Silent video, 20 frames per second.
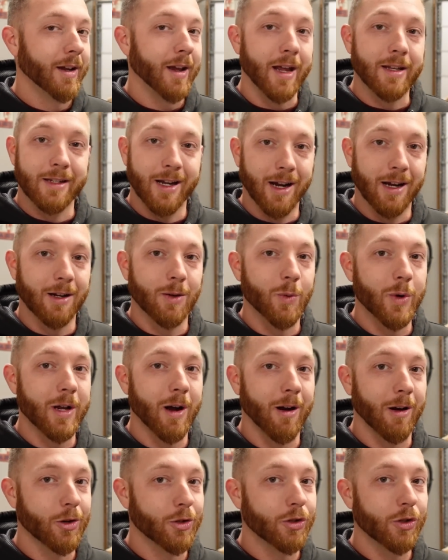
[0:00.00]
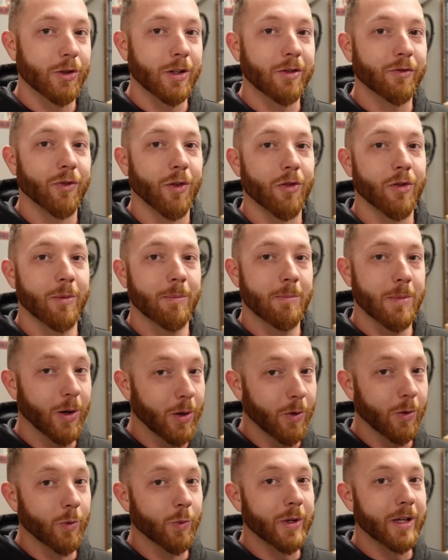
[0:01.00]
And yeah, we are shooting for the
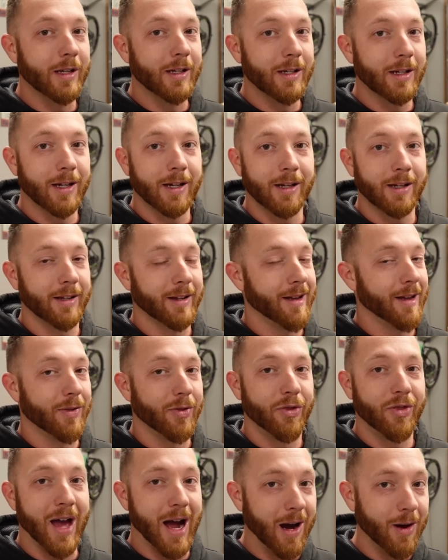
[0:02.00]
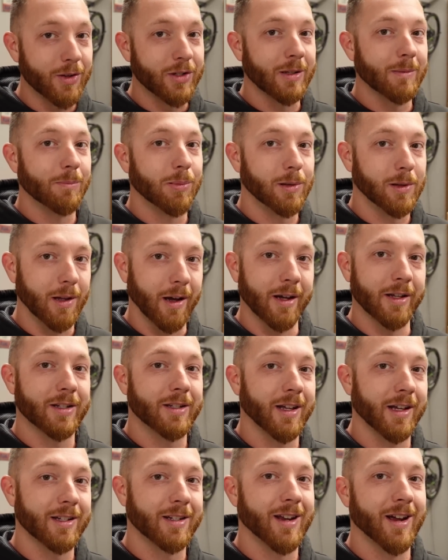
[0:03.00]
moon. We 1,000 plus,
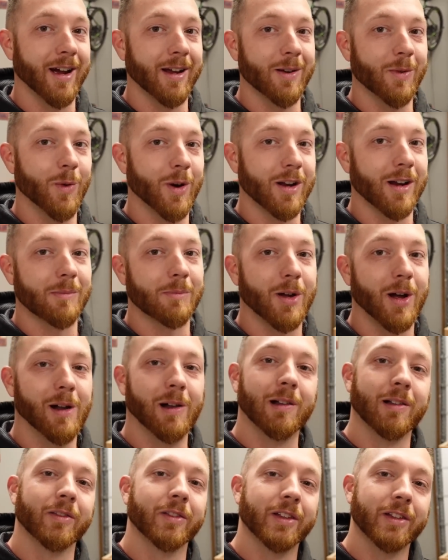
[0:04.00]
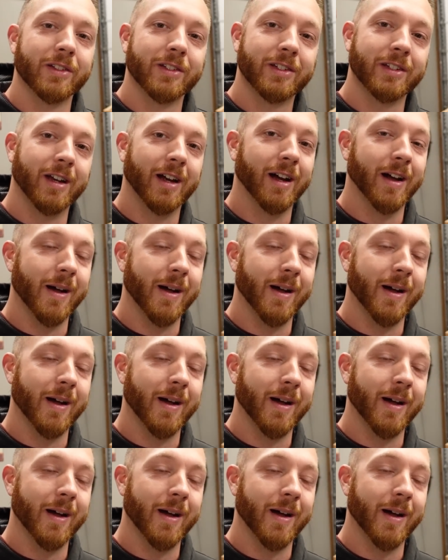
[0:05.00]
that's kind of what I'm calling this.